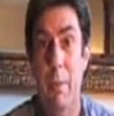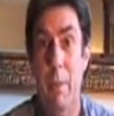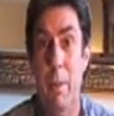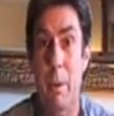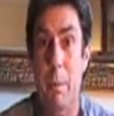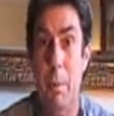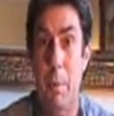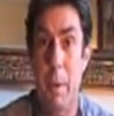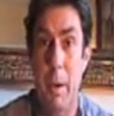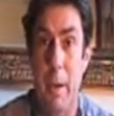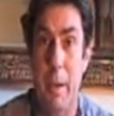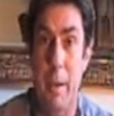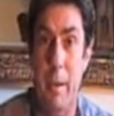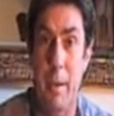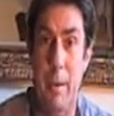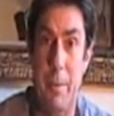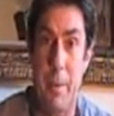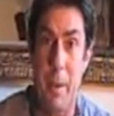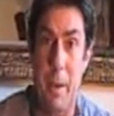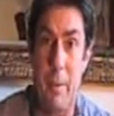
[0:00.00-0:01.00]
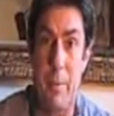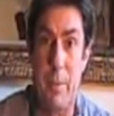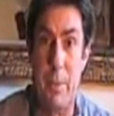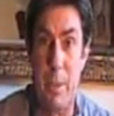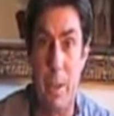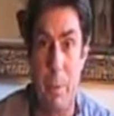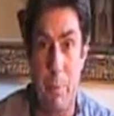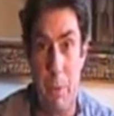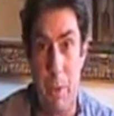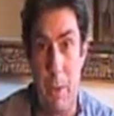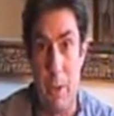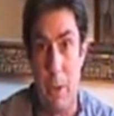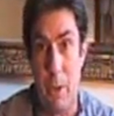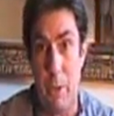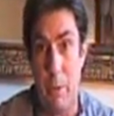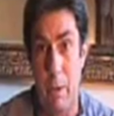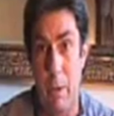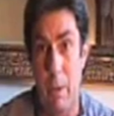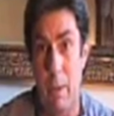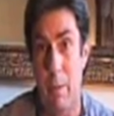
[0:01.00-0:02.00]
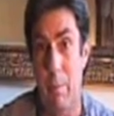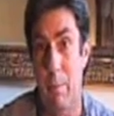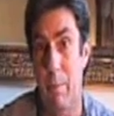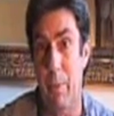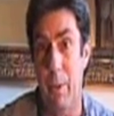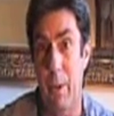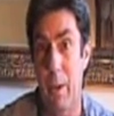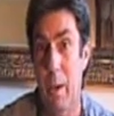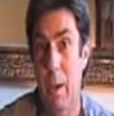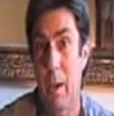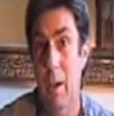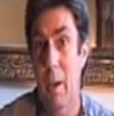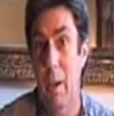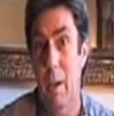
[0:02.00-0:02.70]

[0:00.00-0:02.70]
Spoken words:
thrown them away, and they'll have substituted them for